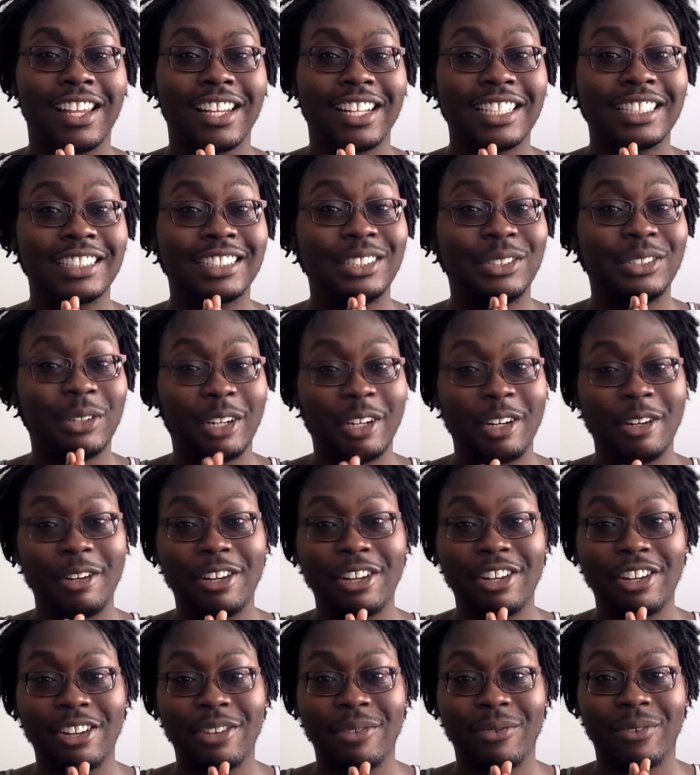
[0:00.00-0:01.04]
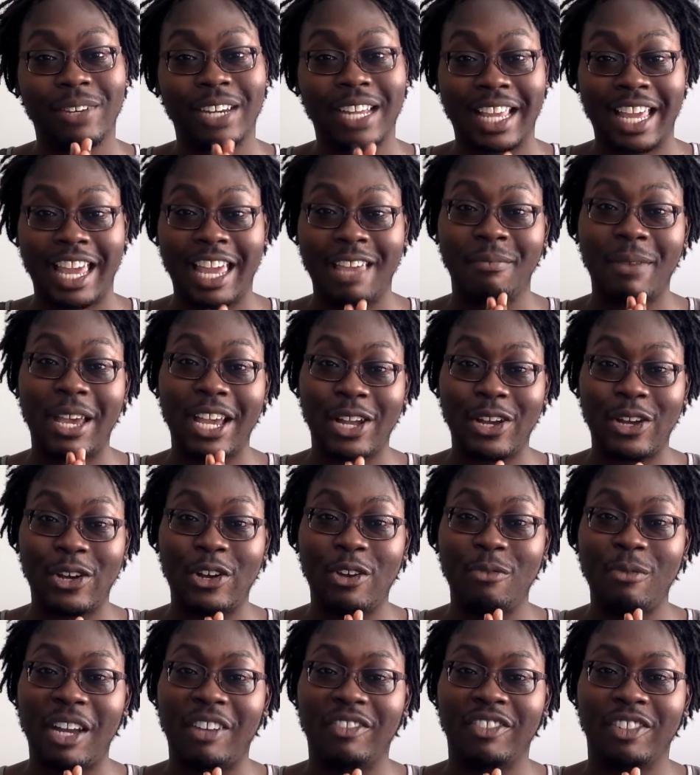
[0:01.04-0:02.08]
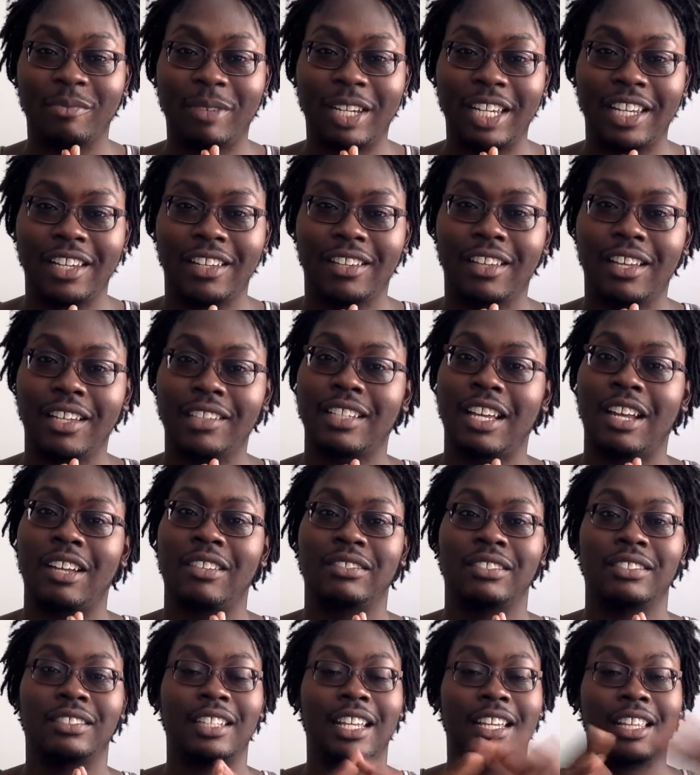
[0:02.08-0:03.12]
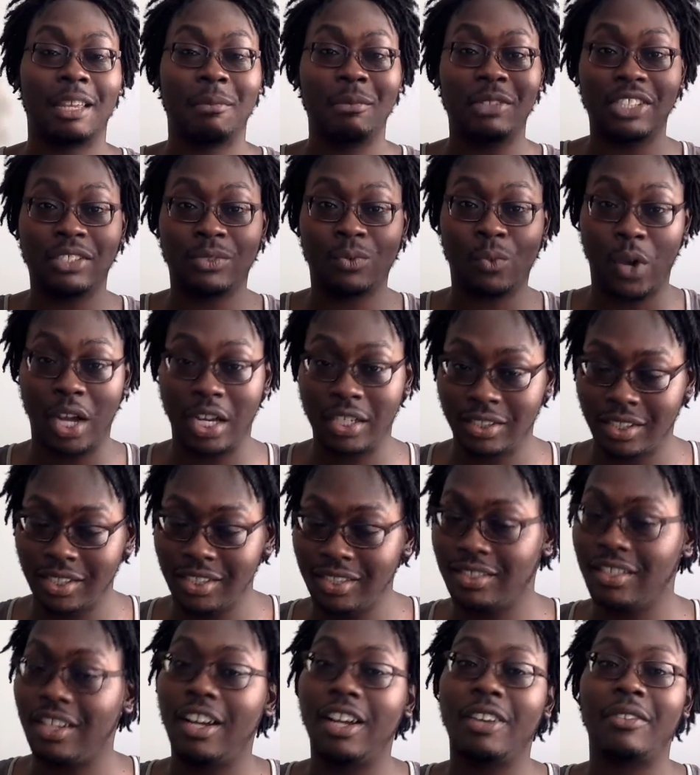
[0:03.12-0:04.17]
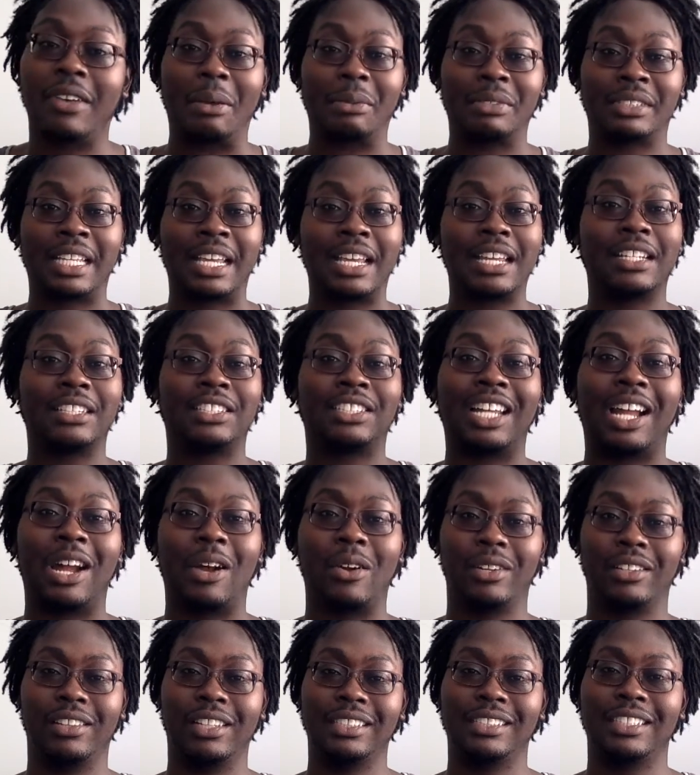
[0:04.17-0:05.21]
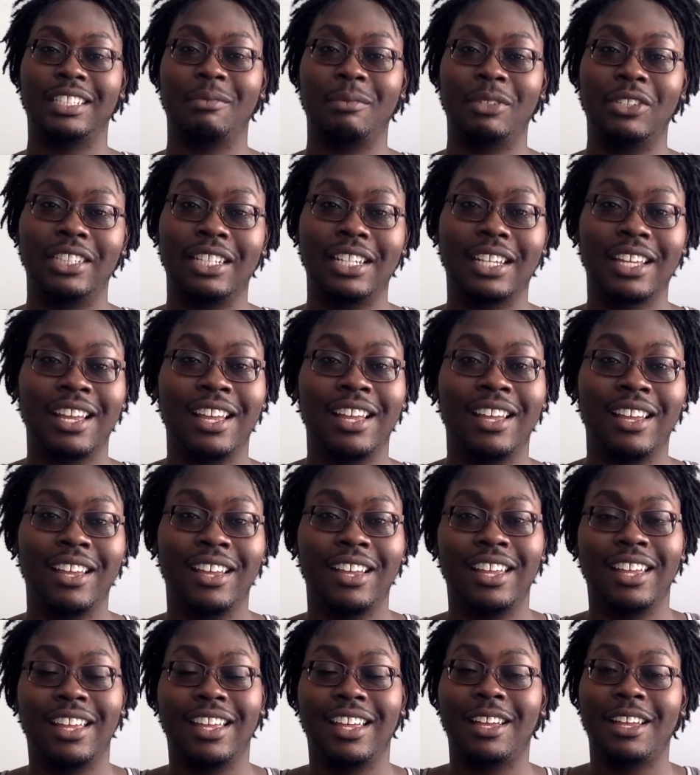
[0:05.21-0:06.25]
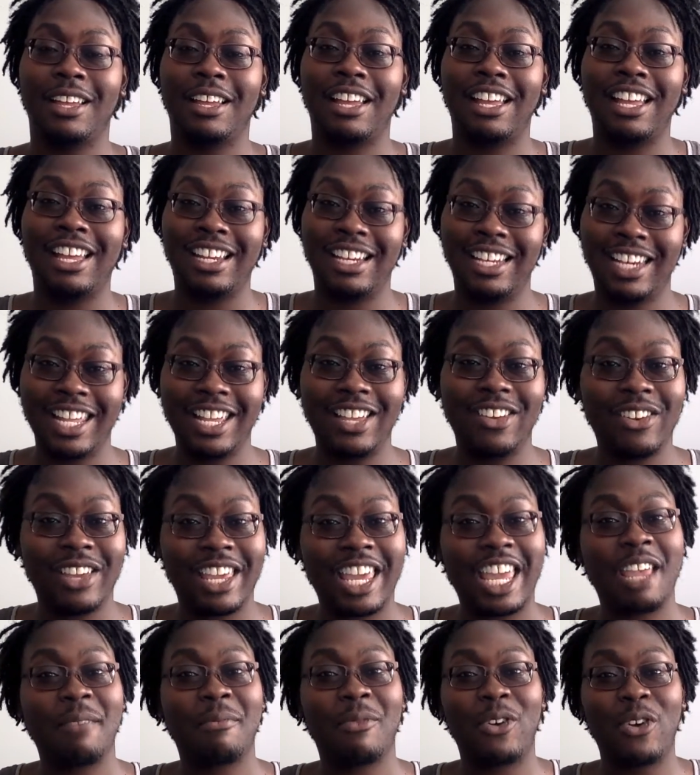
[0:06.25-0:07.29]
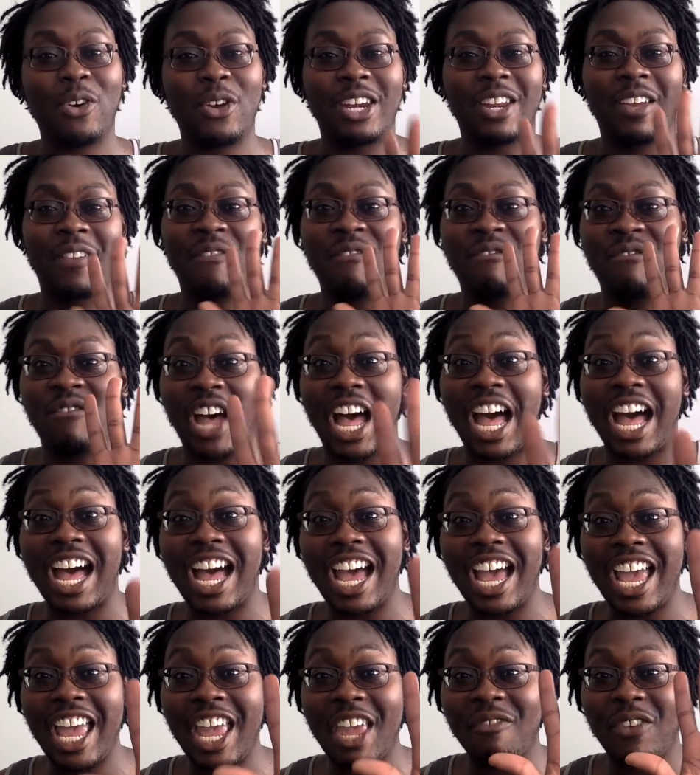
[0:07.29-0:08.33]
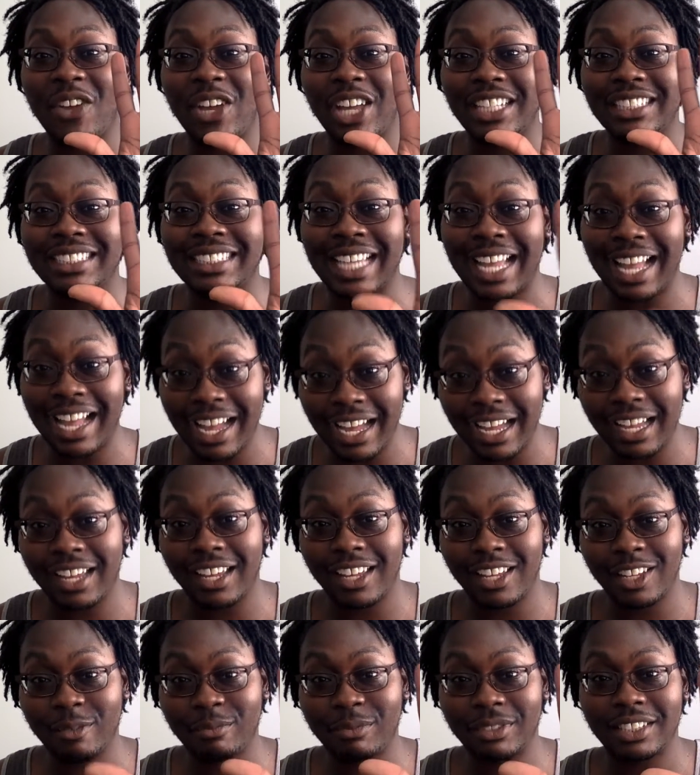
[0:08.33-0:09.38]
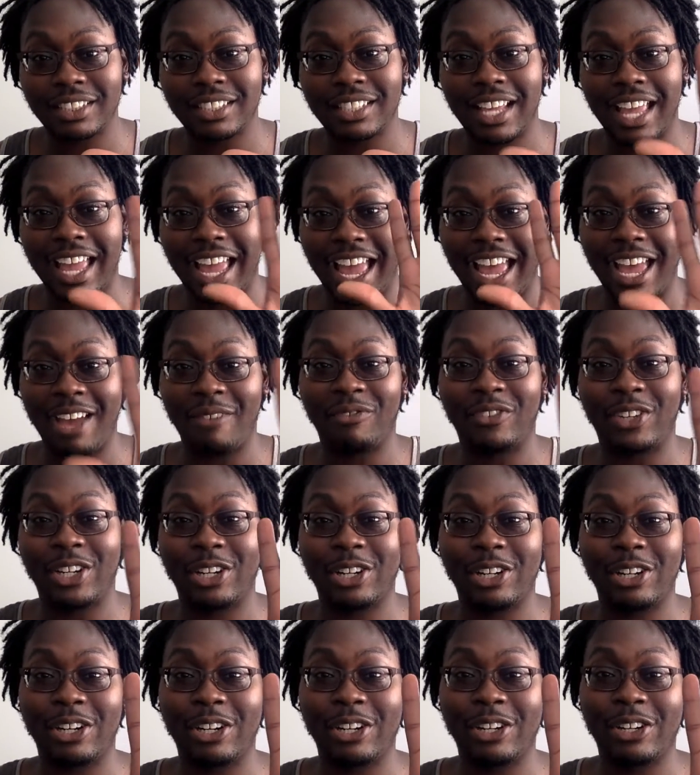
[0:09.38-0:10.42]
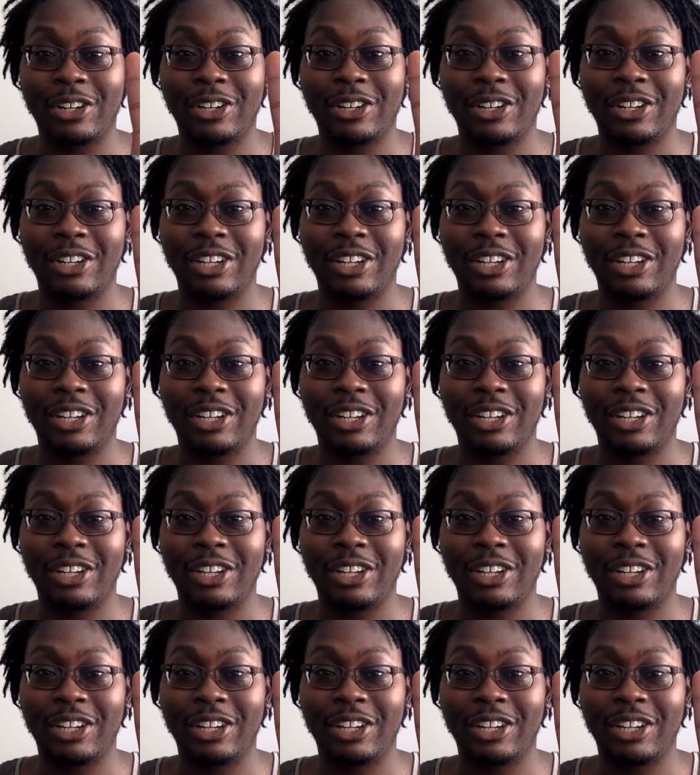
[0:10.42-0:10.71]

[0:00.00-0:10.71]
because when I came back home after my NCLEX, I was just like, let me just wash this off. I was taking a shower and listening to music. Adele came on 5 times after